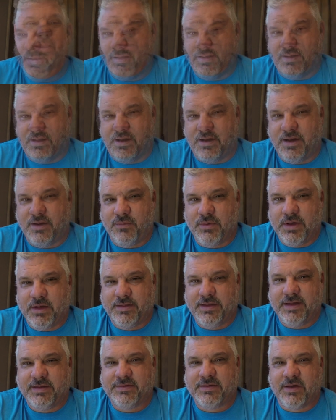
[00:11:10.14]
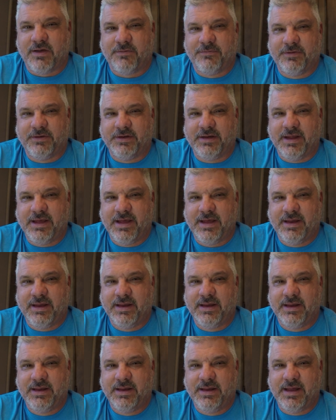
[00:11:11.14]
All right, well, that's all for
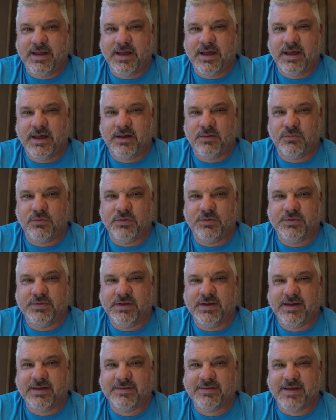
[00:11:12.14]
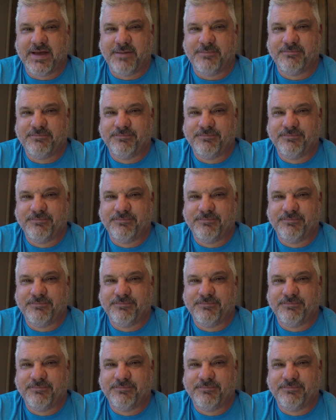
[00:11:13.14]
today, and we'll see you next time.